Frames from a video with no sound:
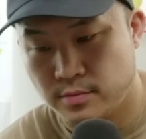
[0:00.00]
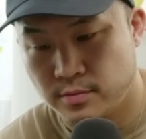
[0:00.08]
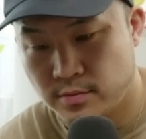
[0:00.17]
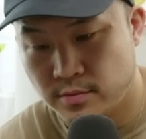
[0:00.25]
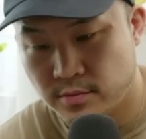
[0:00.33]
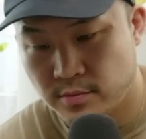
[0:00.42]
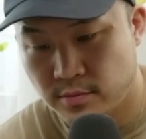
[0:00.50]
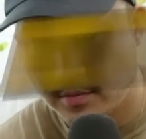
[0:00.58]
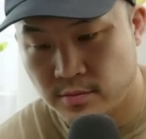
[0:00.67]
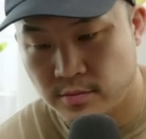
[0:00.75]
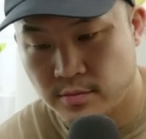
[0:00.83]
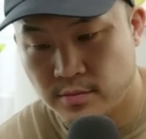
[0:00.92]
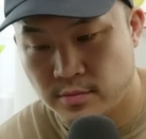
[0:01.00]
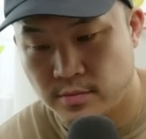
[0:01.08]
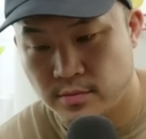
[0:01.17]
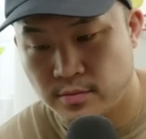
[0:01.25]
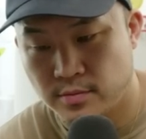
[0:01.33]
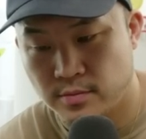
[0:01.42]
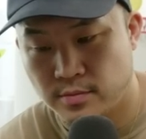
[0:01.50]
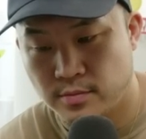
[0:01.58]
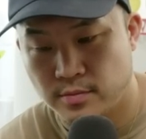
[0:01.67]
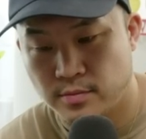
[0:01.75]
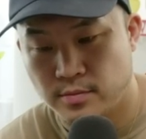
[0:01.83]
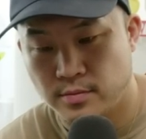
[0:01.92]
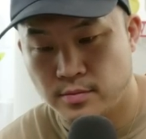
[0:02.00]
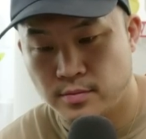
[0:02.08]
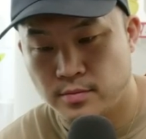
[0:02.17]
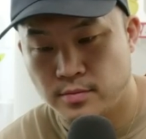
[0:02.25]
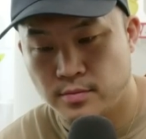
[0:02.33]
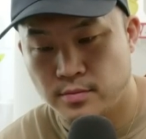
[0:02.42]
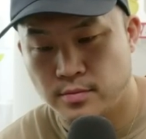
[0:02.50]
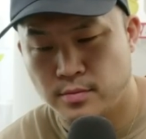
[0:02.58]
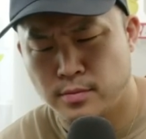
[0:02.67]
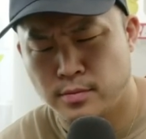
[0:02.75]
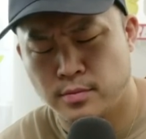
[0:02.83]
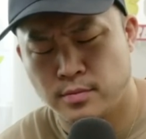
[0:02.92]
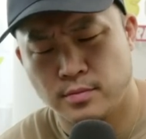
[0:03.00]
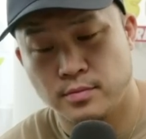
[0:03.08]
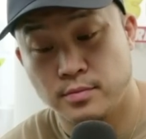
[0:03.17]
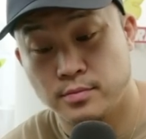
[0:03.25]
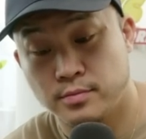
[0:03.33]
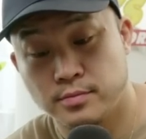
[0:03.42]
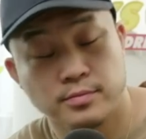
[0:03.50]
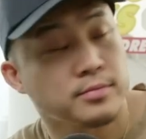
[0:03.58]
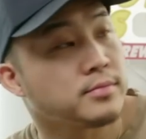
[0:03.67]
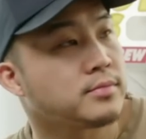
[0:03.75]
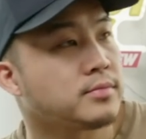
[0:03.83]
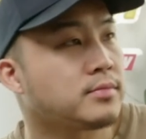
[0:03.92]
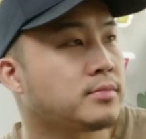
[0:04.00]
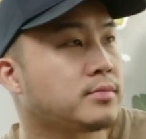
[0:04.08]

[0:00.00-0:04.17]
This person isn't speaking.